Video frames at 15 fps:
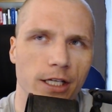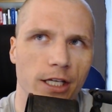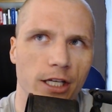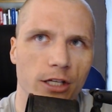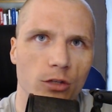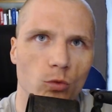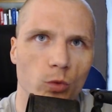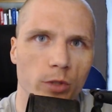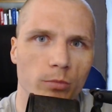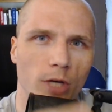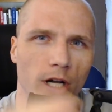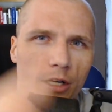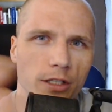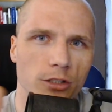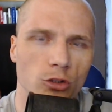We bought
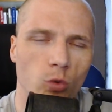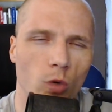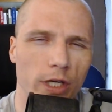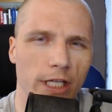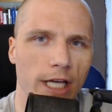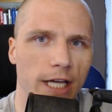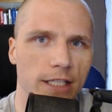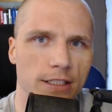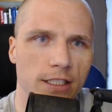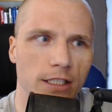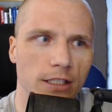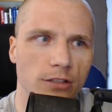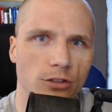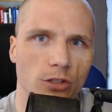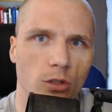it in
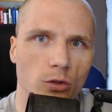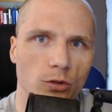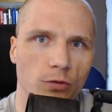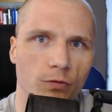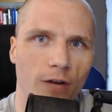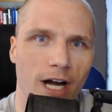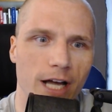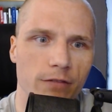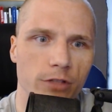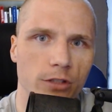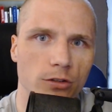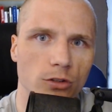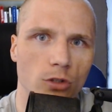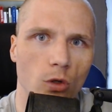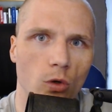2018, so it was 5
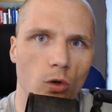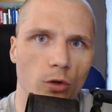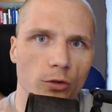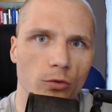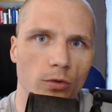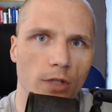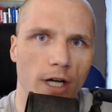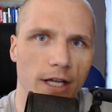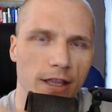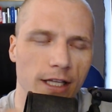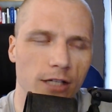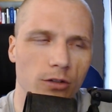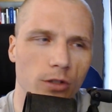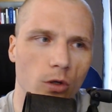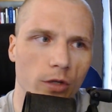years old. I think
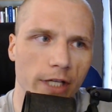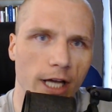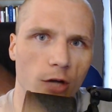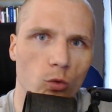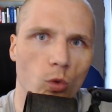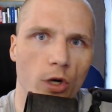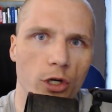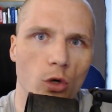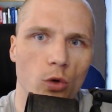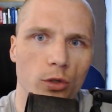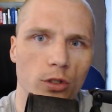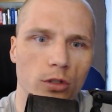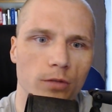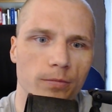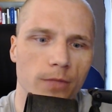we'd only had one owner,